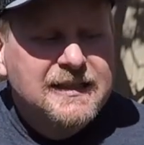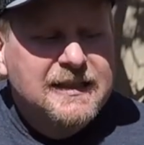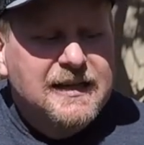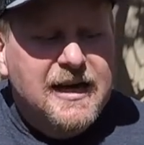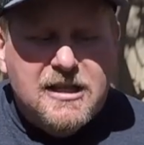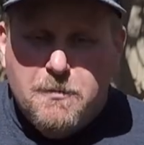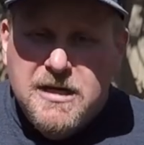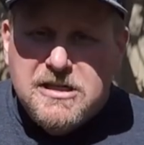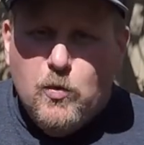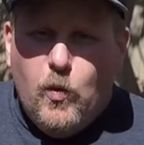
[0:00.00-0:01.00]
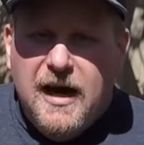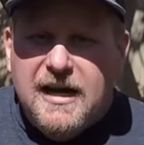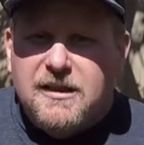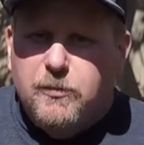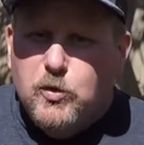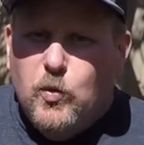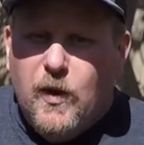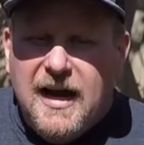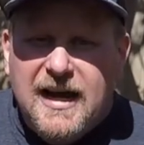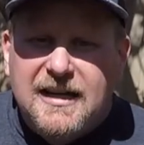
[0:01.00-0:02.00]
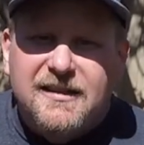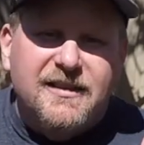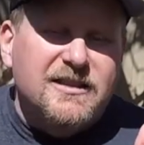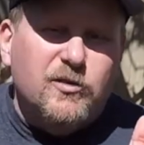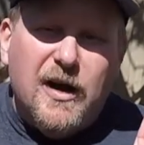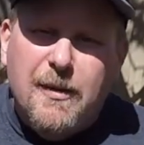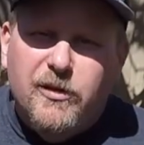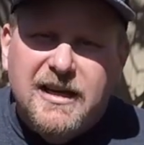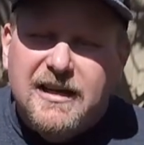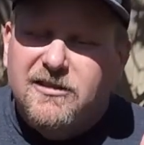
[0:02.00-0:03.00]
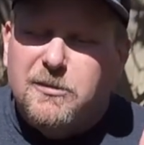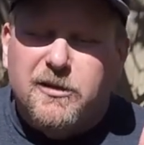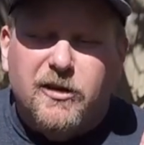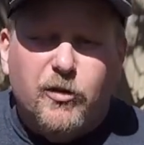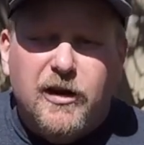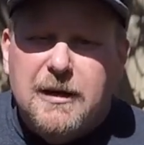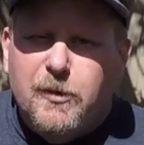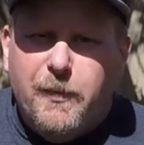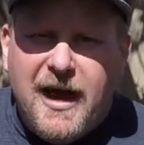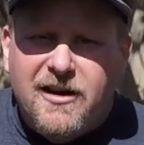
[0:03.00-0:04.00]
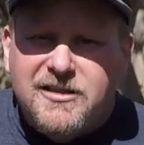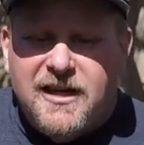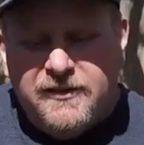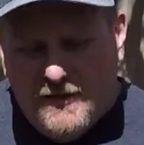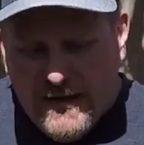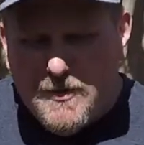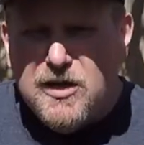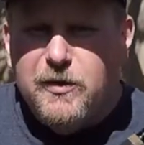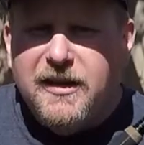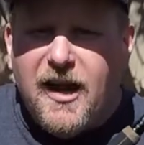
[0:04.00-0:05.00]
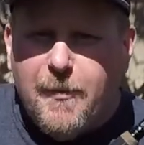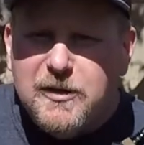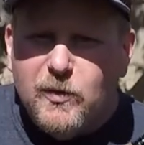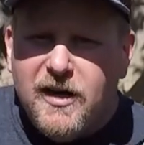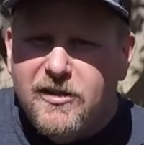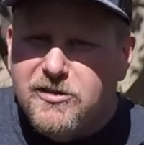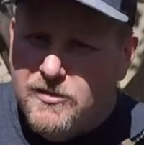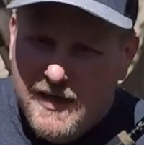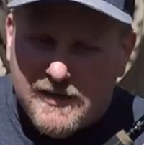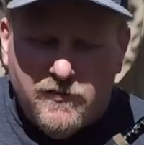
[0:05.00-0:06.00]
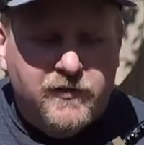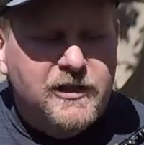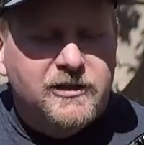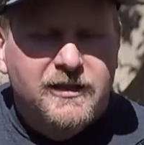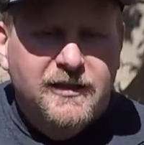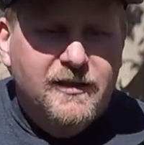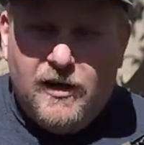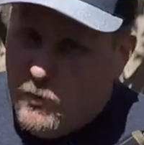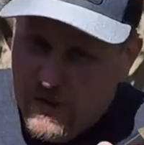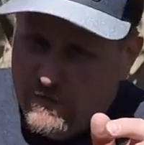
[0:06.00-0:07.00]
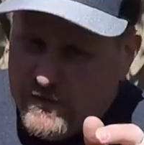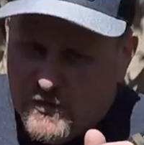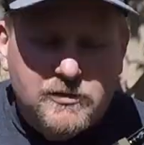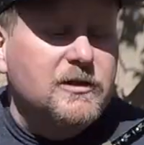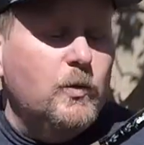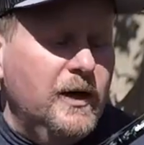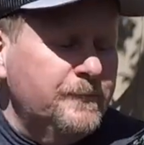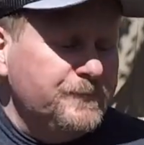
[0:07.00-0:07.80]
uh, the mint and white, the blue white, the scrambled egg. There's some incredible patterns out there. Let me know in the comments what colors you like to fish. I'll go out and fish those as well.